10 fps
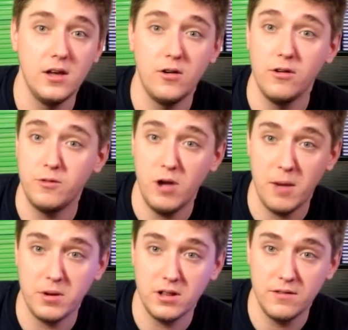Or if you
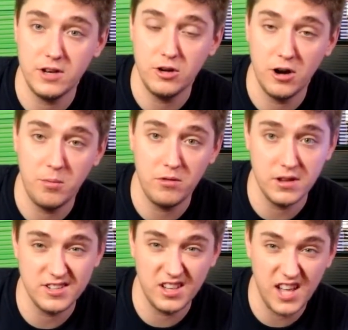happen to live in Europe, where
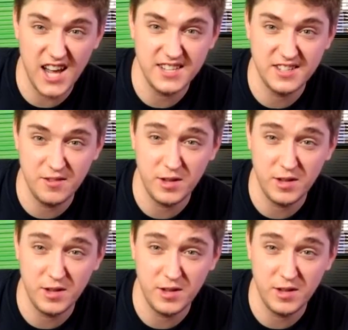there's a lot of stuff